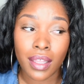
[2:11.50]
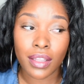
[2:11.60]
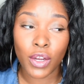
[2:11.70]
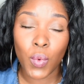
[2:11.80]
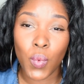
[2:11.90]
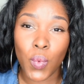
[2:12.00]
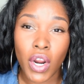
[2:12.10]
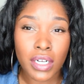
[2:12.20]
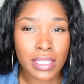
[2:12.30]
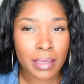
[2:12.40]
There
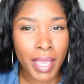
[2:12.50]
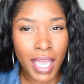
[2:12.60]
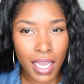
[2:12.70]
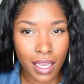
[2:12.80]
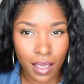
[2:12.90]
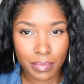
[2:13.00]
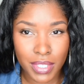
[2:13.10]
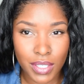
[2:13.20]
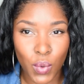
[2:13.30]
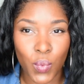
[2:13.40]
were some
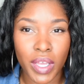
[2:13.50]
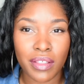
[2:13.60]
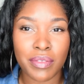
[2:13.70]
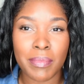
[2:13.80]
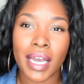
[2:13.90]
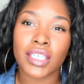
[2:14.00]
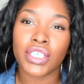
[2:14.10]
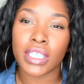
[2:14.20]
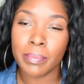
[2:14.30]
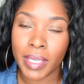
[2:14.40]
hiccups with my
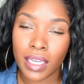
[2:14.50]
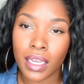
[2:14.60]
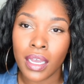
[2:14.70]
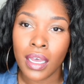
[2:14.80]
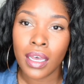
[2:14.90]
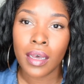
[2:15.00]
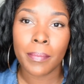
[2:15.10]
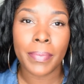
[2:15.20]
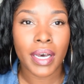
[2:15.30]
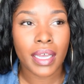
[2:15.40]
shipping,
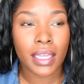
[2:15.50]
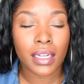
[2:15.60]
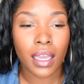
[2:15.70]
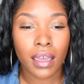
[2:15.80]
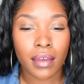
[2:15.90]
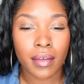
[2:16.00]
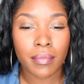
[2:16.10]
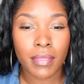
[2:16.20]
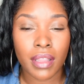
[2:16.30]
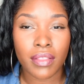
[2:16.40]
but
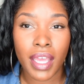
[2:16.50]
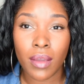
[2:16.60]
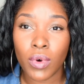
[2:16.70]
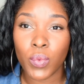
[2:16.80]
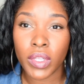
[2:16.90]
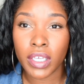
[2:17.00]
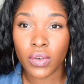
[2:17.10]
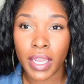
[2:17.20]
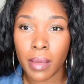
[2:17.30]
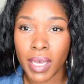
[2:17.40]
they were really
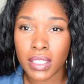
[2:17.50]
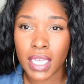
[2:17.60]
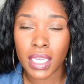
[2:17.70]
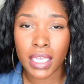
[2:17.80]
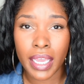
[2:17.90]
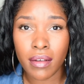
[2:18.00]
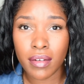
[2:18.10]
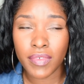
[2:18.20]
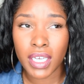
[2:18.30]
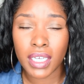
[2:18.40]
great about taking care
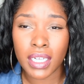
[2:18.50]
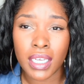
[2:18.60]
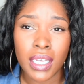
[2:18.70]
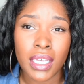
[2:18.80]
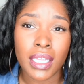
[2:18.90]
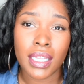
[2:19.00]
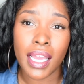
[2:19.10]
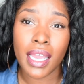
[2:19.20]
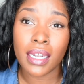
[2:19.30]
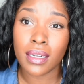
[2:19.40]
of it.
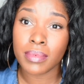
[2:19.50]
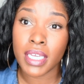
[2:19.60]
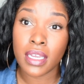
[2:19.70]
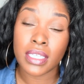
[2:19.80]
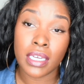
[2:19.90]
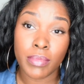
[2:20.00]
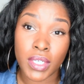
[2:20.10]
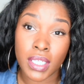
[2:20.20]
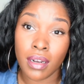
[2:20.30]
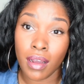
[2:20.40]
They ended up taking
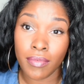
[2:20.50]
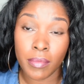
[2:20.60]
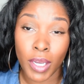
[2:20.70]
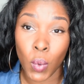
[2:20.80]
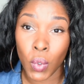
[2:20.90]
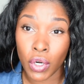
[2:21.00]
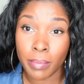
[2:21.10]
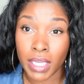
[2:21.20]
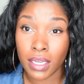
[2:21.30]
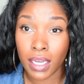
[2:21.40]
10% off of my order
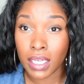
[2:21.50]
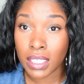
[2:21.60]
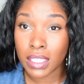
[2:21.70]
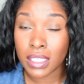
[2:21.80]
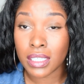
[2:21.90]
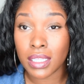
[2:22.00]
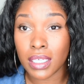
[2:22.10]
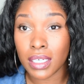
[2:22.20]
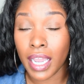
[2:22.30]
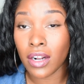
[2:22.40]
because
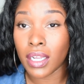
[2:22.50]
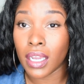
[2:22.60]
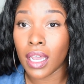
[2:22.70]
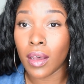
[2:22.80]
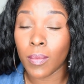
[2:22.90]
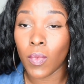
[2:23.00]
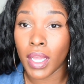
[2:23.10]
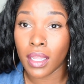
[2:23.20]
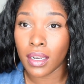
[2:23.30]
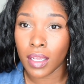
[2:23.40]
the hair didn't come
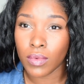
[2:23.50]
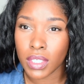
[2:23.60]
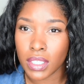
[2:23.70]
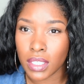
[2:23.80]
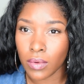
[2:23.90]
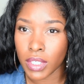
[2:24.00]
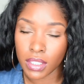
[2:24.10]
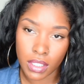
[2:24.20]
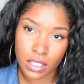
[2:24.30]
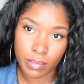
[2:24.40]
when it was
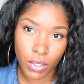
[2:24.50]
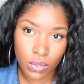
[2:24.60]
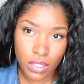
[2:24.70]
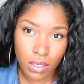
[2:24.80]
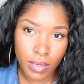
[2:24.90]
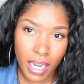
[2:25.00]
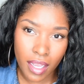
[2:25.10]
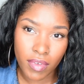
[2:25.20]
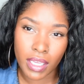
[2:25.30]
originally supposed to arrive.